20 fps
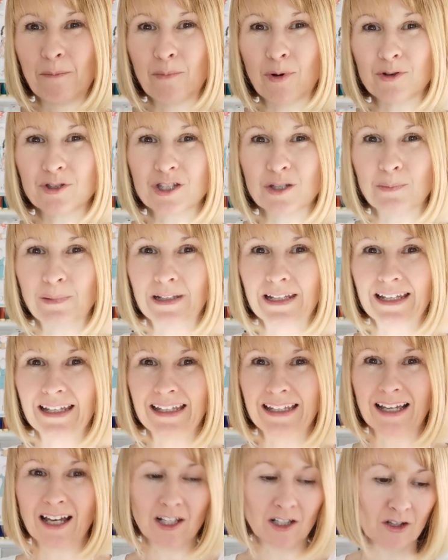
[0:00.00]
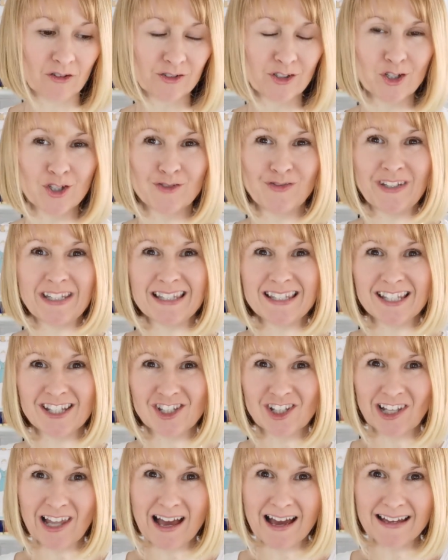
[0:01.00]
Possibly along those
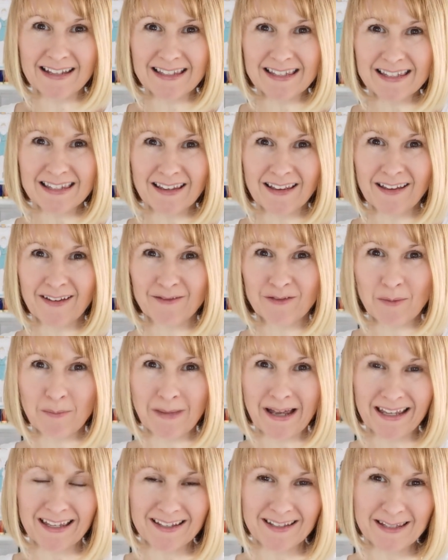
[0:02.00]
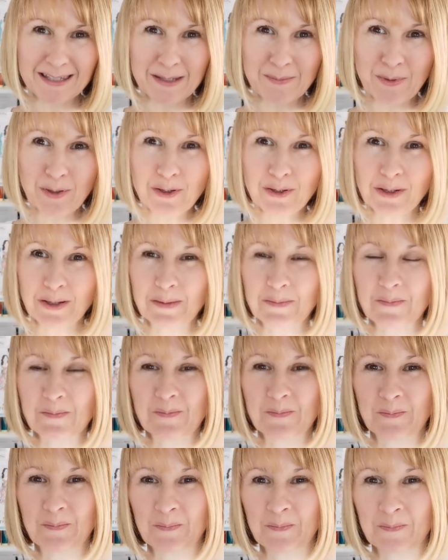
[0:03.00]
vintage lines from my Gertie book.
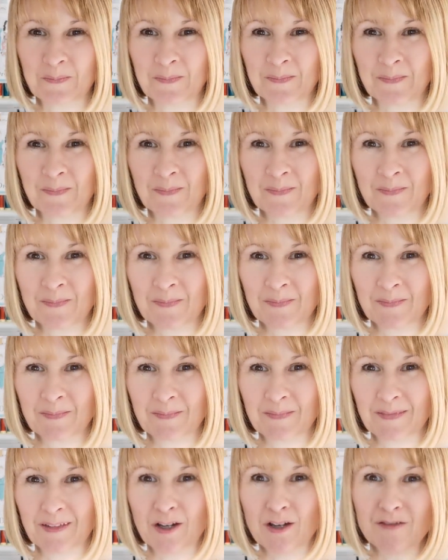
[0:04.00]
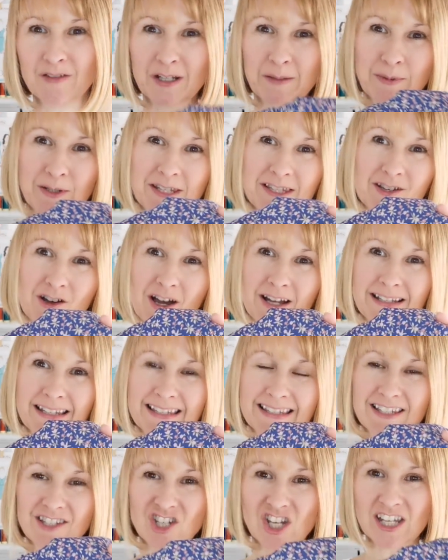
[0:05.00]
Or if anybody's got
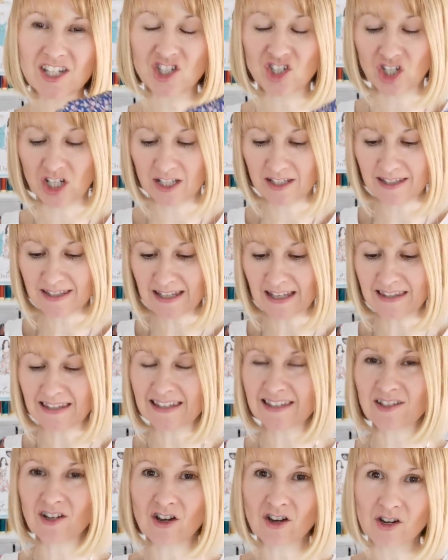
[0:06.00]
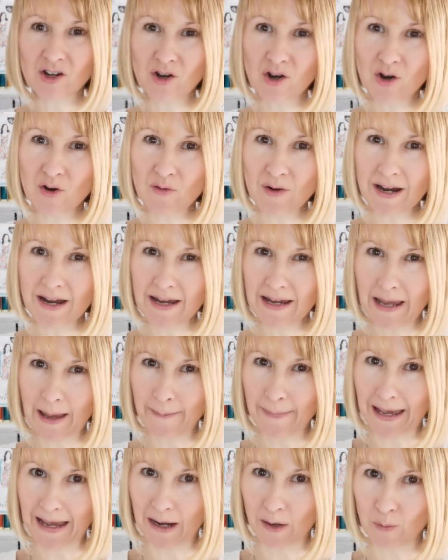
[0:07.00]
any suggestions. There's not a great
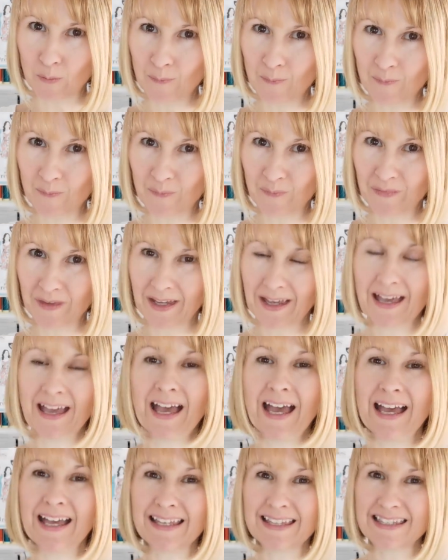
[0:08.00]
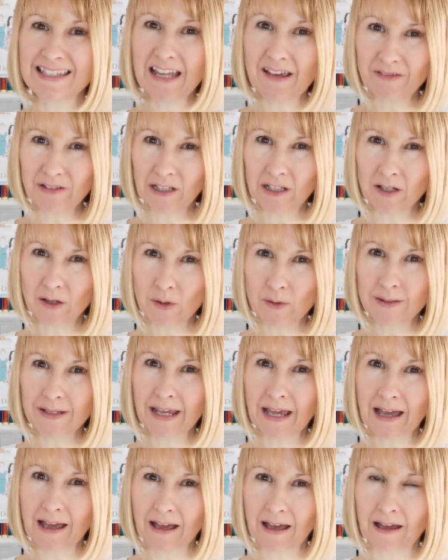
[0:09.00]
amount. It's definitely
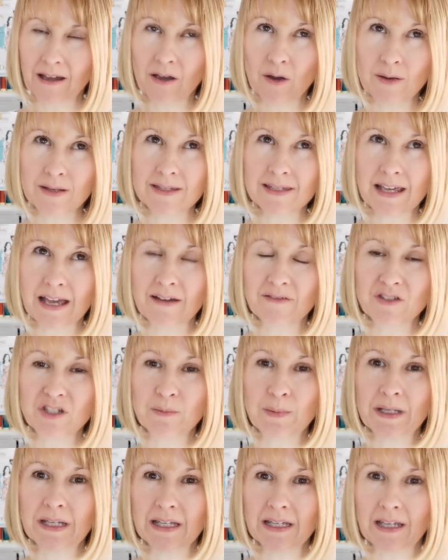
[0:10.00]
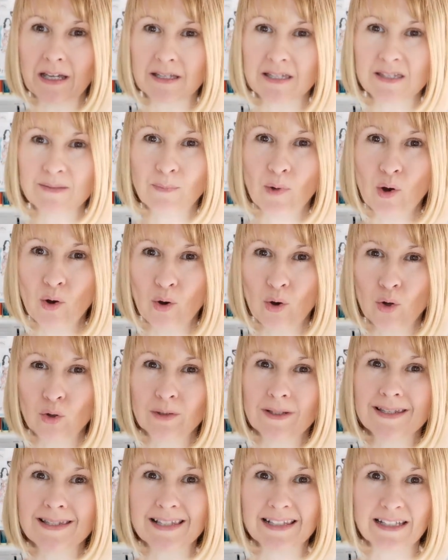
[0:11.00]
only going to have to be a
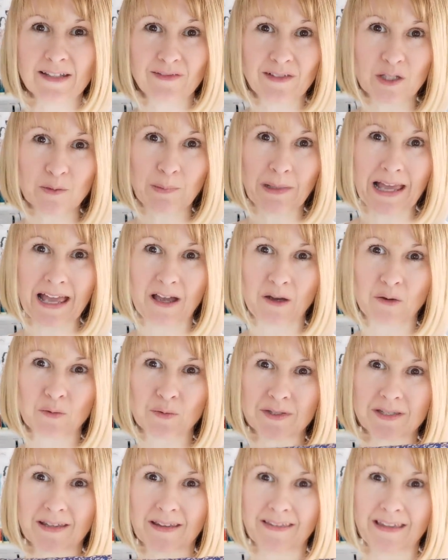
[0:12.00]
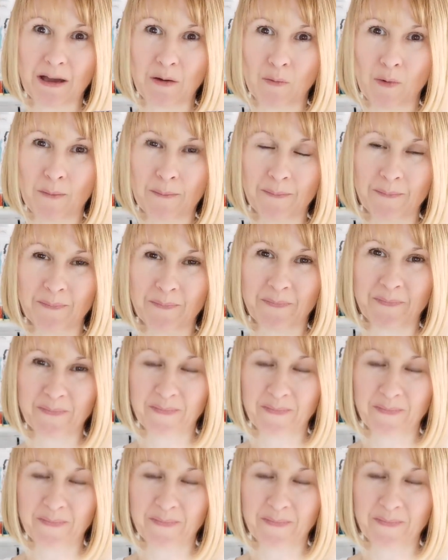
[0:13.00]
small sleeveless blouse, that one.